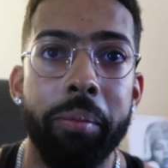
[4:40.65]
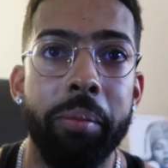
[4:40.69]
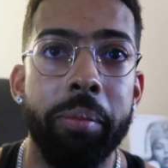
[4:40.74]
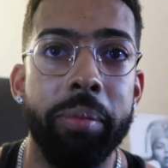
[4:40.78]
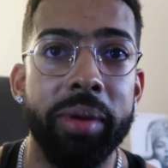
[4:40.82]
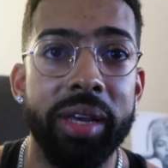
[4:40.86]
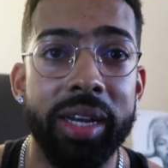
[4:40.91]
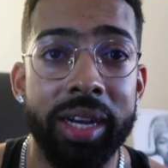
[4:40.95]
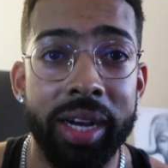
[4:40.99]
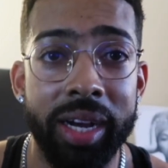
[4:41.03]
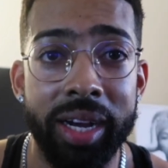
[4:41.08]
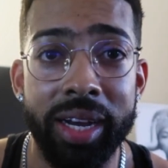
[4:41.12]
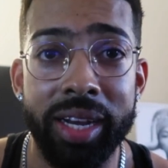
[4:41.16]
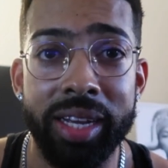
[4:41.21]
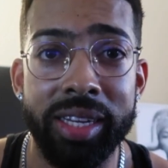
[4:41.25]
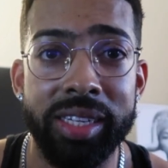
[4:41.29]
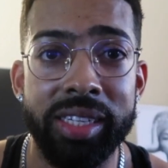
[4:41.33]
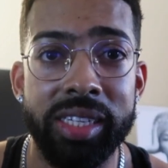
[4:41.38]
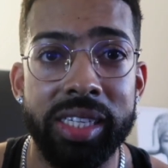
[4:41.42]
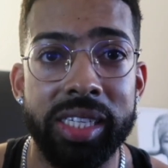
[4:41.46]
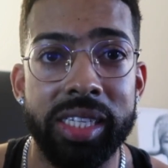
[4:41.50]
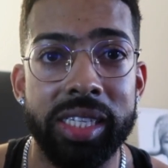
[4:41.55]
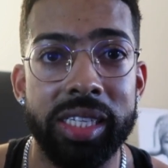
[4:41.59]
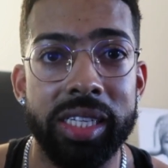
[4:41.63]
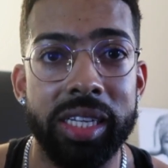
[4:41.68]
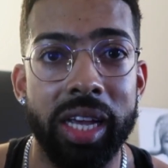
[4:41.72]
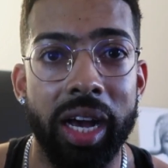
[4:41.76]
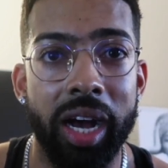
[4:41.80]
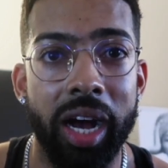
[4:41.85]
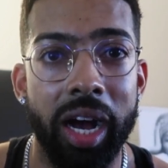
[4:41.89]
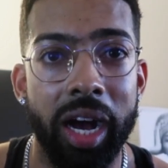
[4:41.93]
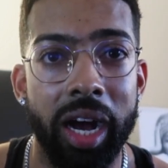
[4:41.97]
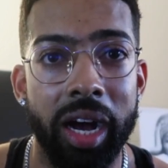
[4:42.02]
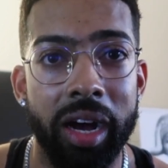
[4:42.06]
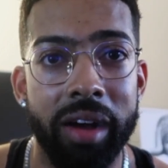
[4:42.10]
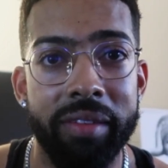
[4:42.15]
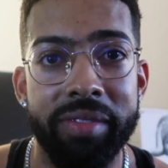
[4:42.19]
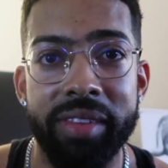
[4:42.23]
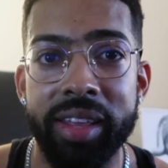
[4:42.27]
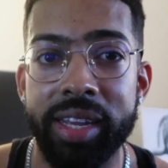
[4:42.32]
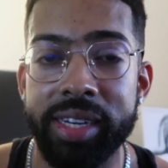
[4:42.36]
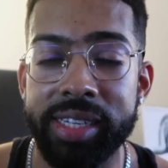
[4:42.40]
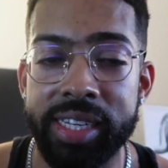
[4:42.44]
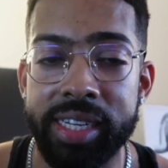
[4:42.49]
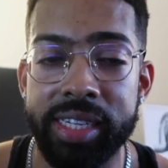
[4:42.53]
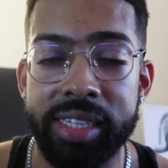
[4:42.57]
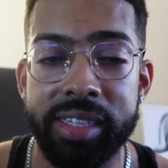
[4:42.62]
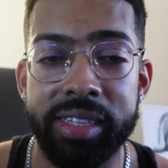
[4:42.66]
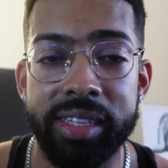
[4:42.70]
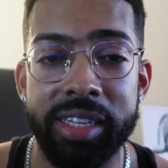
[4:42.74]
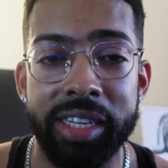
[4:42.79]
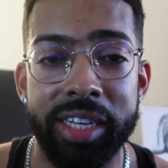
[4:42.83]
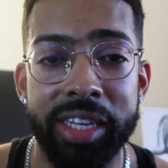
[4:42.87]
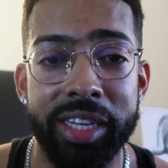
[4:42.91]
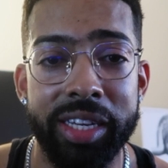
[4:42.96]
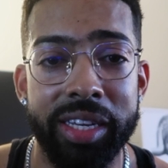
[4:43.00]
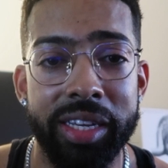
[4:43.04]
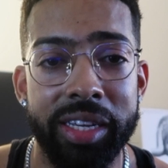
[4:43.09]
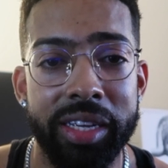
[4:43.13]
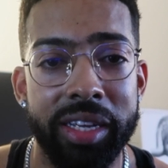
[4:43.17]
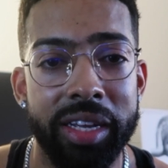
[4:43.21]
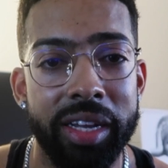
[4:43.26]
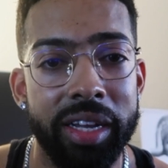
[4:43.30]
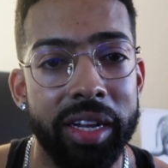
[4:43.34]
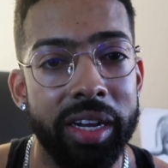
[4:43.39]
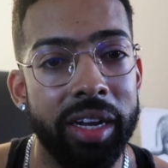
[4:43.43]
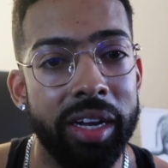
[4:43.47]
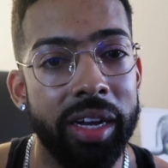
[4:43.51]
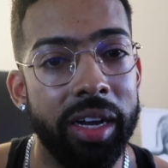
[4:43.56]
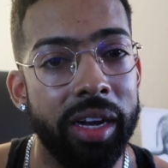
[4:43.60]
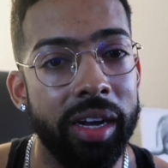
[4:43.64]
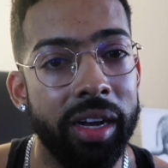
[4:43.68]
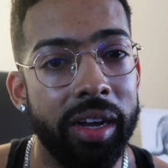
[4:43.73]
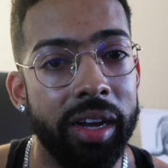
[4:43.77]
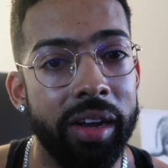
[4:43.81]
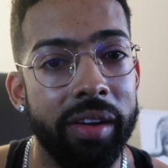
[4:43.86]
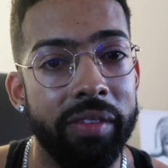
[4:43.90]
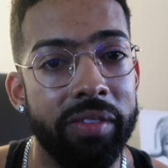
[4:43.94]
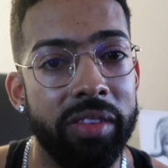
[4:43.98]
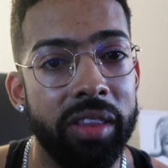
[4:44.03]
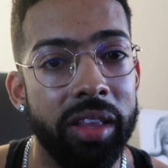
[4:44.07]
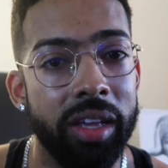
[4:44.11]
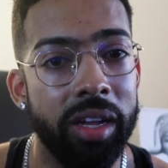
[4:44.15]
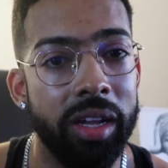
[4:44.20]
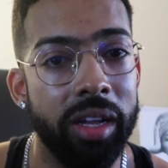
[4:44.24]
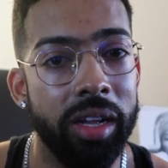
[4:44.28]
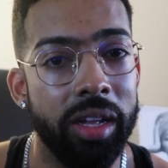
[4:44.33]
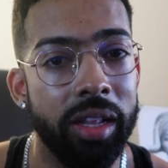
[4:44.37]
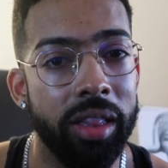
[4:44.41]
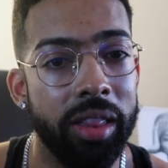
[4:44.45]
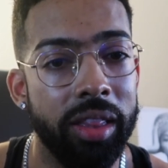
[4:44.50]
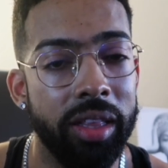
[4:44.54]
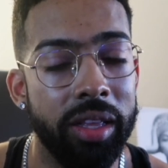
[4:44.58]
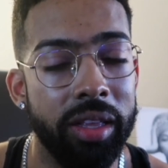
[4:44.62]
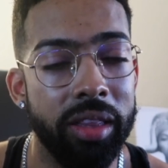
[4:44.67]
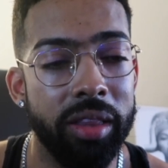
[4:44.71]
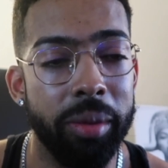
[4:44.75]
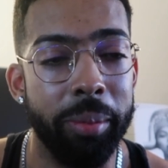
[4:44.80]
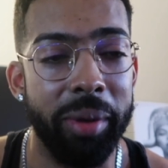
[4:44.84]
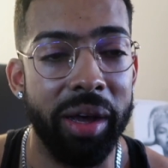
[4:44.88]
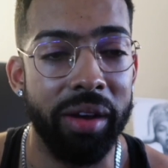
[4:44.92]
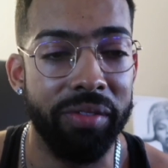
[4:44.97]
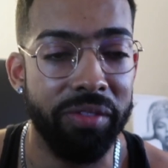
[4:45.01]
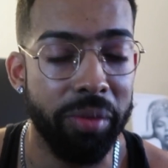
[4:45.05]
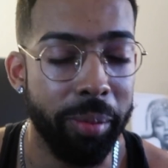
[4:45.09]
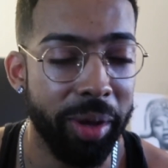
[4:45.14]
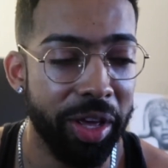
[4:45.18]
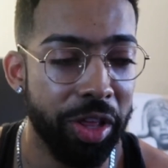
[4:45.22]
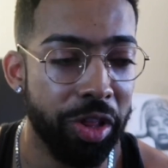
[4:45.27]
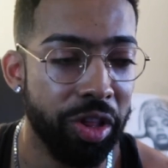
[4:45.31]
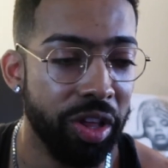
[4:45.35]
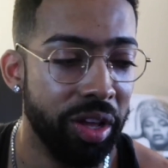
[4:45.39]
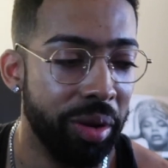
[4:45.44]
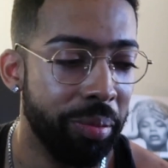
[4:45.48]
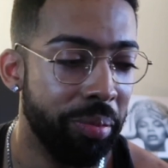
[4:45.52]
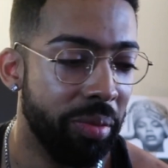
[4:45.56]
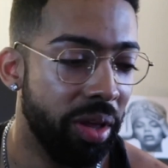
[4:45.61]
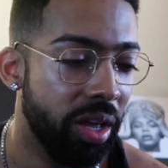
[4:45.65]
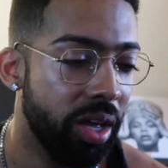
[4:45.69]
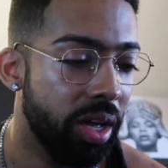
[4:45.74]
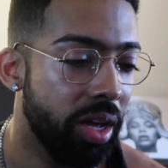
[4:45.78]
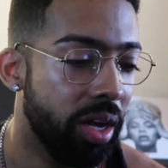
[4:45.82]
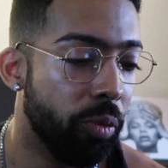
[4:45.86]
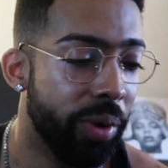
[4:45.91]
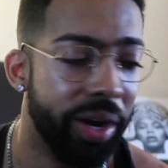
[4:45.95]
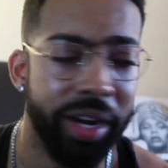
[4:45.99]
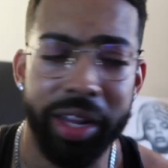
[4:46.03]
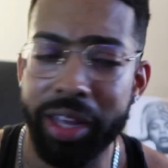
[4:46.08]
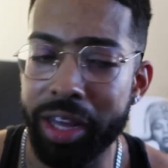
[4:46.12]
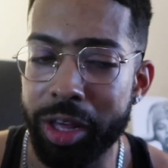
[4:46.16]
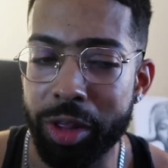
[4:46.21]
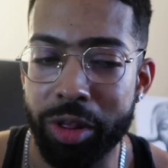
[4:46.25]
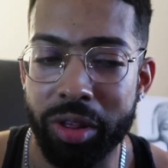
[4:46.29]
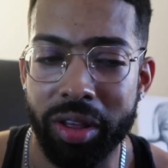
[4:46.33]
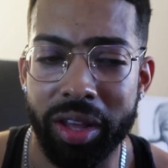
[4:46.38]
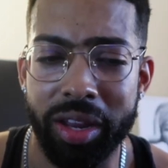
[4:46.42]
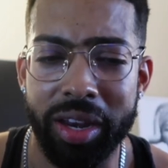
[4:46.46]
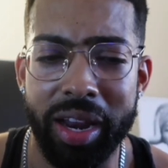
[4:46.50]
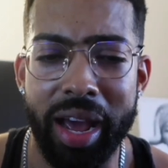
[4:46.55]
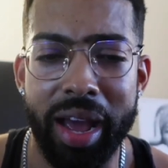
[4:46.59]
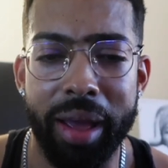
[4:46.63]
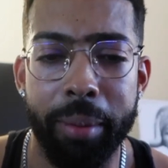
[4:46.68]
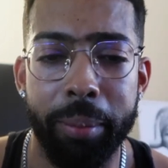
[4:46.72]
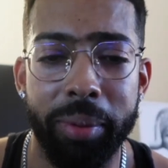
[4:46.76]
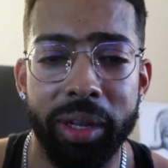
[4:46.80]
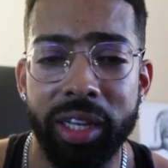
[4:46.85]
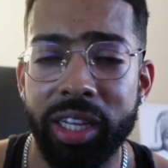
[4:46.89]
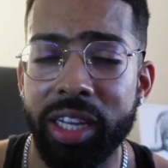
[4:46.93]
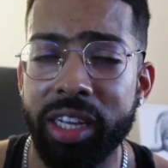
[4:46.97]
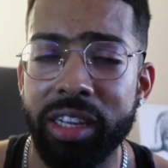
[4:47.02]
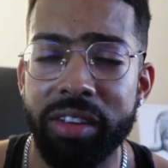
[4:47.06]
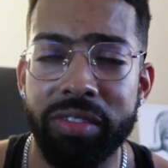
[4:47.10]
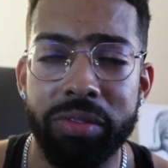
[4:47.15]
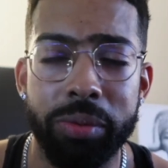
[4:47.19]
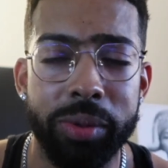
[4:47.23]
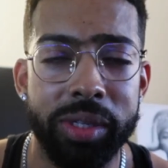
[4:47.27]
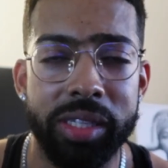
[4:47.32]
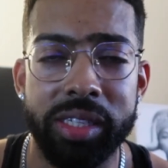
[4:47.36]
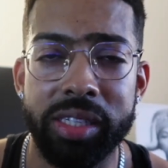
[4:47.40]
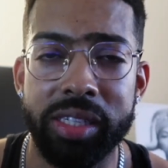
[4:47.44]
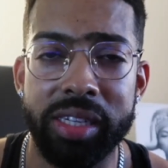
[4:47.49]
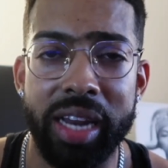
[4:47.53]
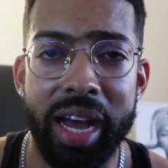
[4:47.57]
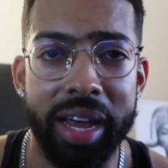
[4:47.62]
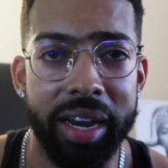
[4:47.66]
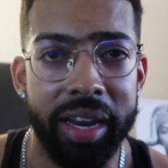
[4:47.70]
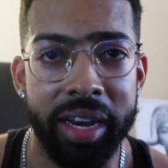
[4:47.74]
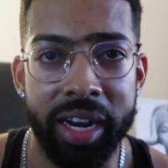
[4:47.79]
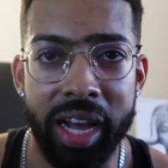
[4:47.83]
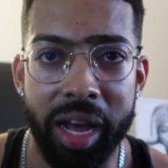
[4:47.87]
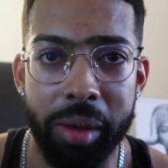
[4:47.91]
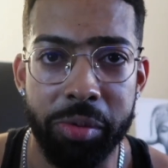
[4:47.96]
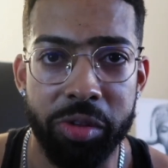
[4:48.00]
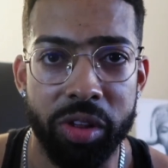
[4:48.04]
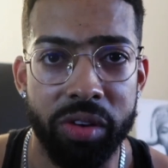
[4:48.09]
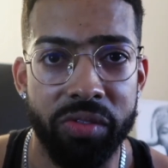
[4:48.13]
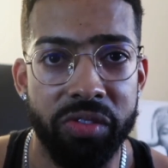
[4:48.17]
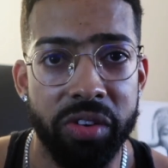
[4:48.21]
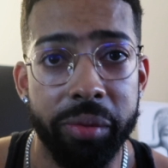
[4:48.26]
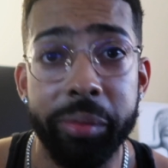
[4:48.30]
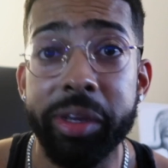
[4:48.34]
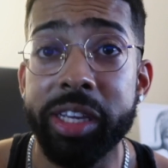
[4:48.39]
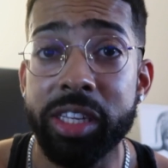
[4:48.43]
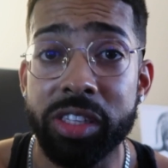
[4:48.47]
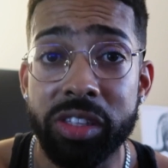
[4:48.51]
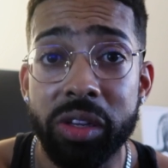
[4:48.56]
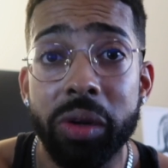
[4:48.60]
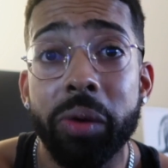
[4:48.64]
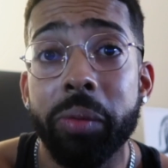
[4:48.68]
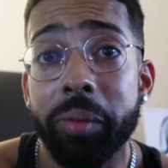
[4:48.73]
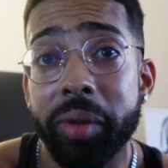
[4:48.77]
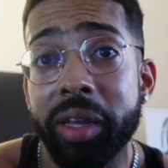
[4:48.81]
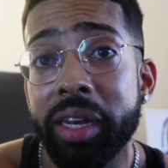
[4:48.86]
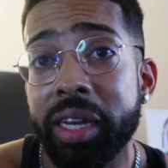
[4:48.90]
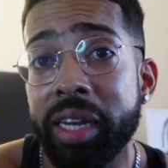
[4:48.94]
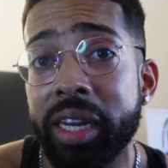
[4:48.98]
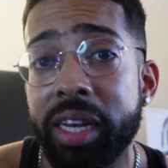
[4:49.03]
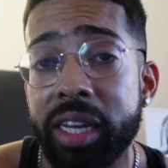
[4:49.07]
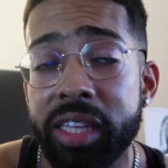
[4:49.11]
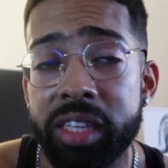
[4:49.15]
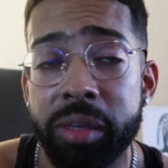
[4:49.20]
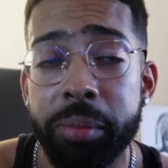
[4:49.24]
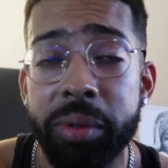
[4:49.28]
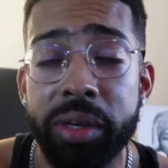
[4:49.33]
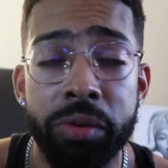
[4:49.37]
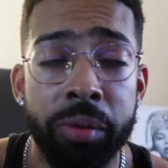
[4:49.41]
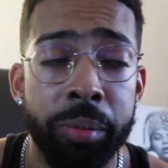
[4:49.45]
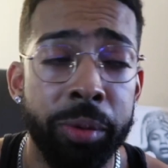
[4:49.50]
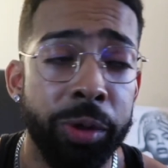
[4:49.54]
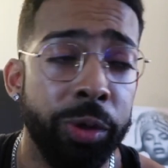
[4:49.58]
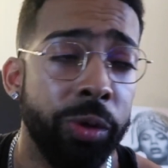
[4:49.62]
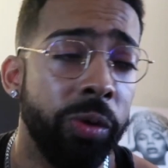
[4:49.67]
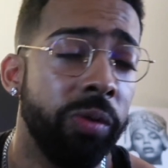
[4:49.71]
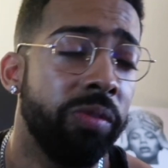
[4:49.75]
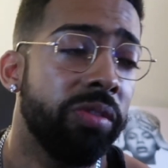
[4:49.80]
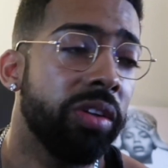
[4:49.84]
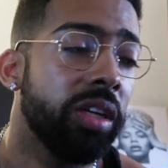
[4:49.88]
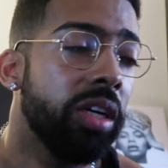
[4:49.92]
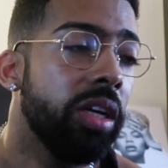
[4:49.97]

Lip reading: Because of the intensity of the malformation, radiation, I believe, was not an option for me, so it needed to be removed.